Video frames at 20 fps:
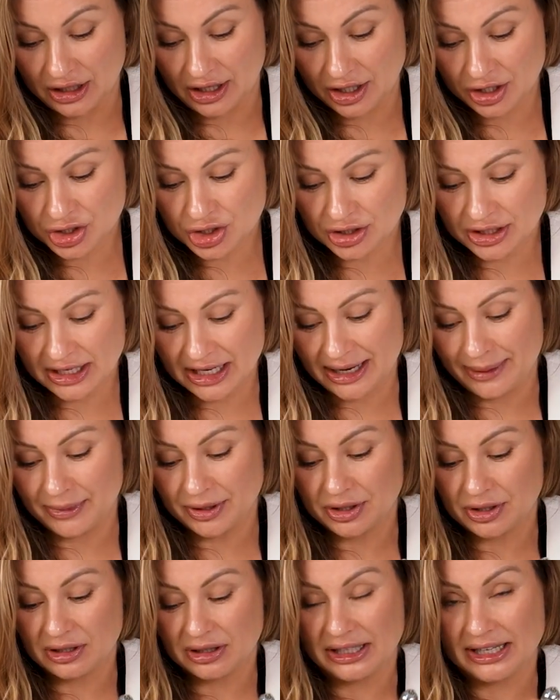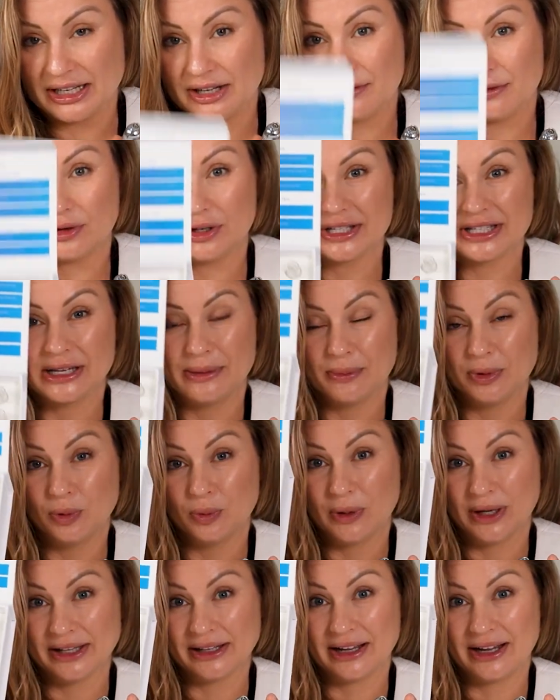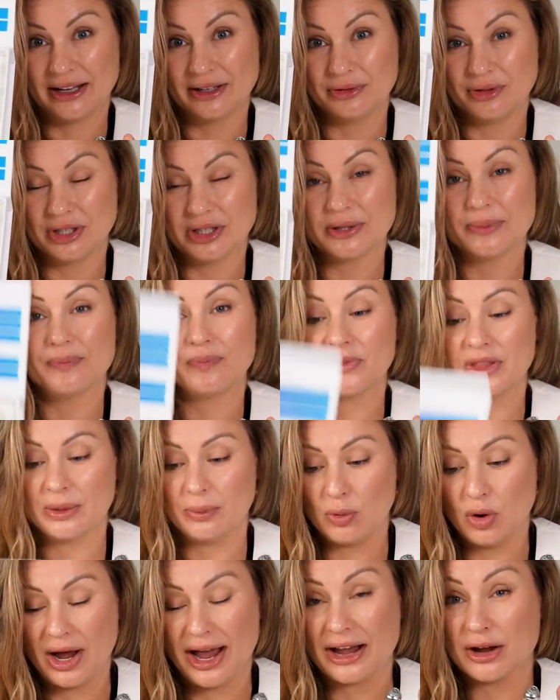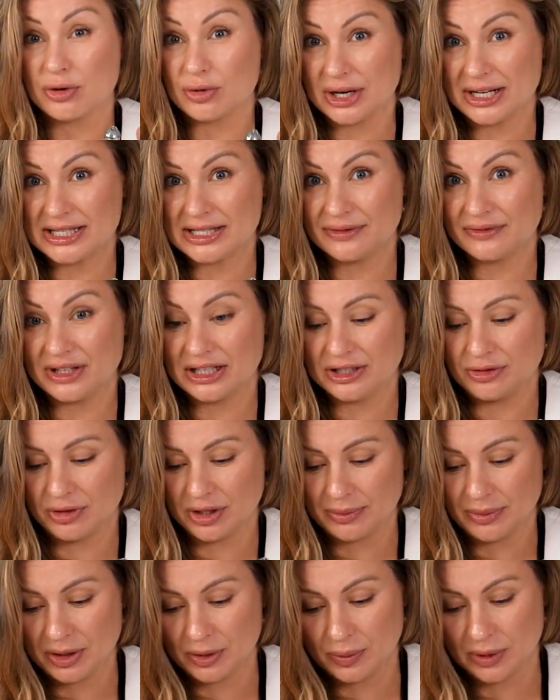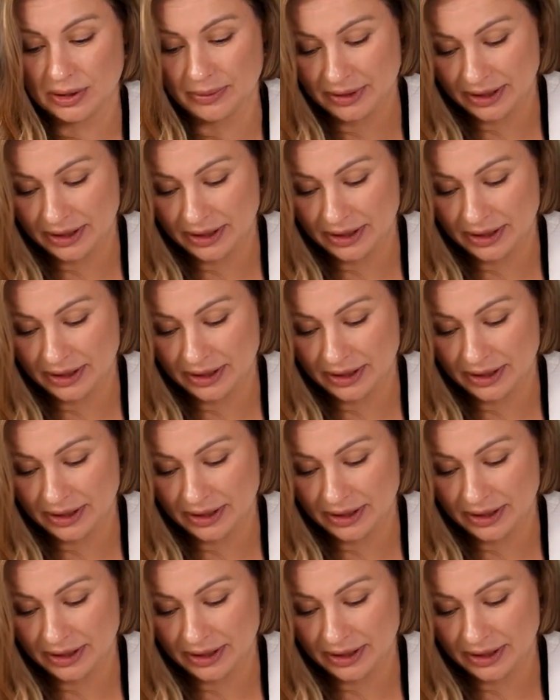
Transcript: larger diameter, like for example 100, the more aggressive the treatment will